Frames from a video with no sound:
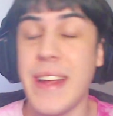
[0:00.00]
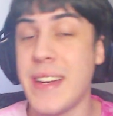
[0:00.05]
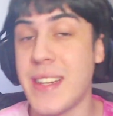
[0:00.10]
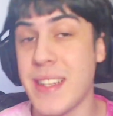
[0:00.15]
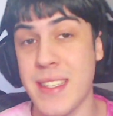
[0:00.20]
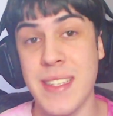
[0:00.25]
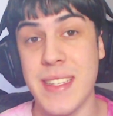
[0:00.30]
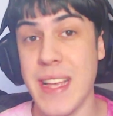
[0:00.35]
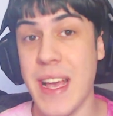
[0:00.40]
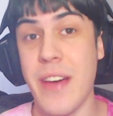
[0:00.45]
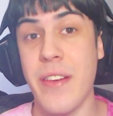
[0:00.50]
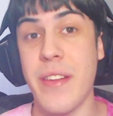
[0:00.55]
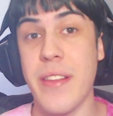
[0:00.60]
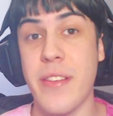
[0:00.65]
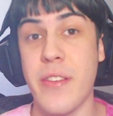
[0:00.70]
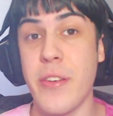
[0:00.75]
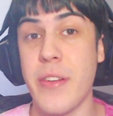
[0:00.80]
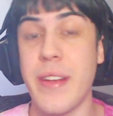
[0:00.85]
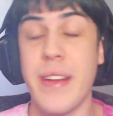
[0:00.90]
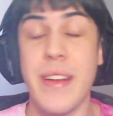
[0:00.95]
it doesn't sound
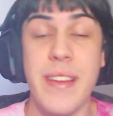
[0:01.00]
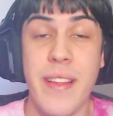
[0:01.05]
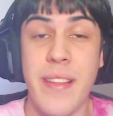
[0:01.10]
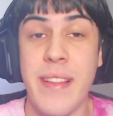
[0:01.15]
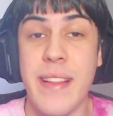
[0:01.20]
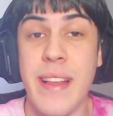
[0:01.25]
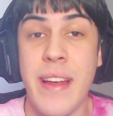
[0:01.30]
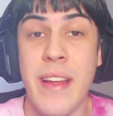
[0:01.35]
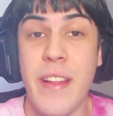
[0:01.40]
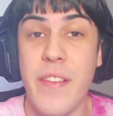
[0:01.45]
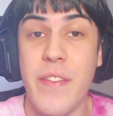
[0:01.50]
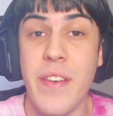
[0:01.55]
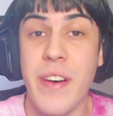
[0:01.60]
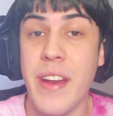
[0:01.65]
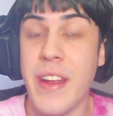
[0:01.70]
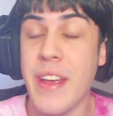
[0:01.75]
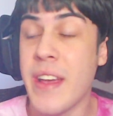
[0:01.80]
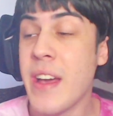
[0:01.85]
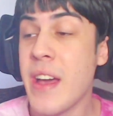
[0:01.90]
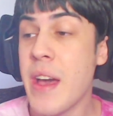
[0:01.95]
as good, it doesn't sound as
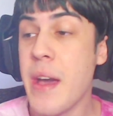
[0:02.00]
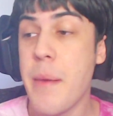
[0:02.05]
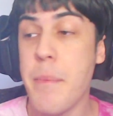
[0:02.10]
funny.